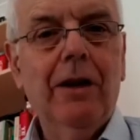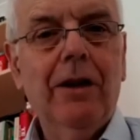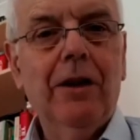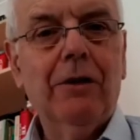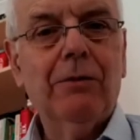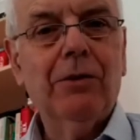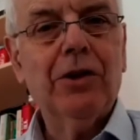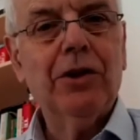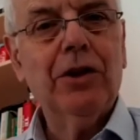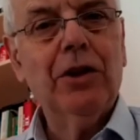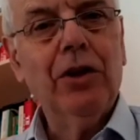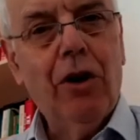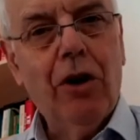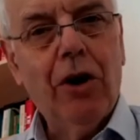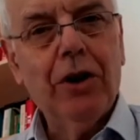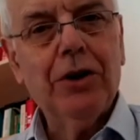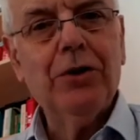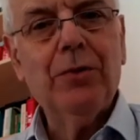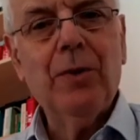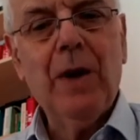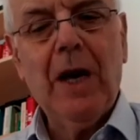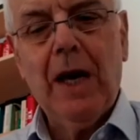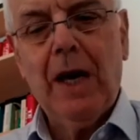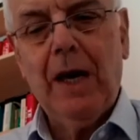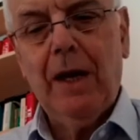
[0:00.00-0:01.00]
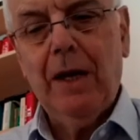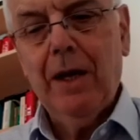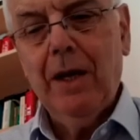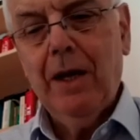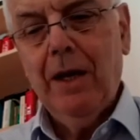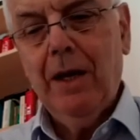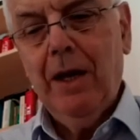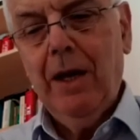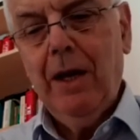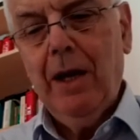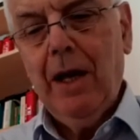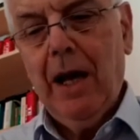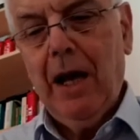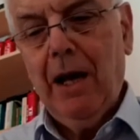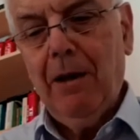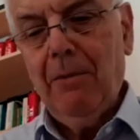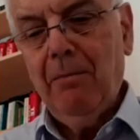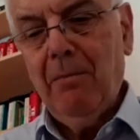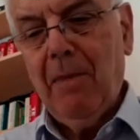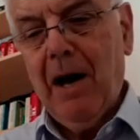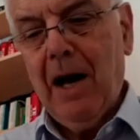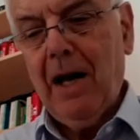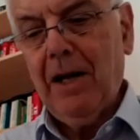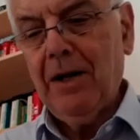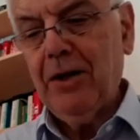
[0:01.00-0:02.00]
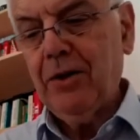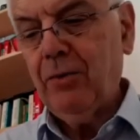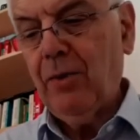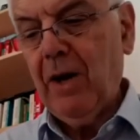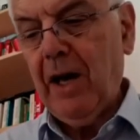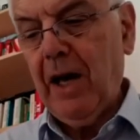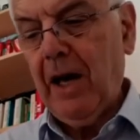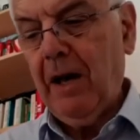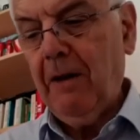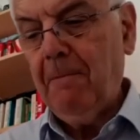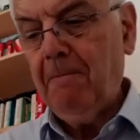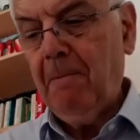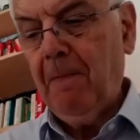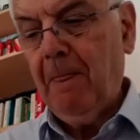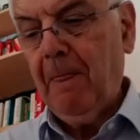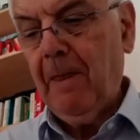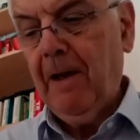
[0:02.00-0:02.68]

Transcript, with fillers: There was God's way and man's way.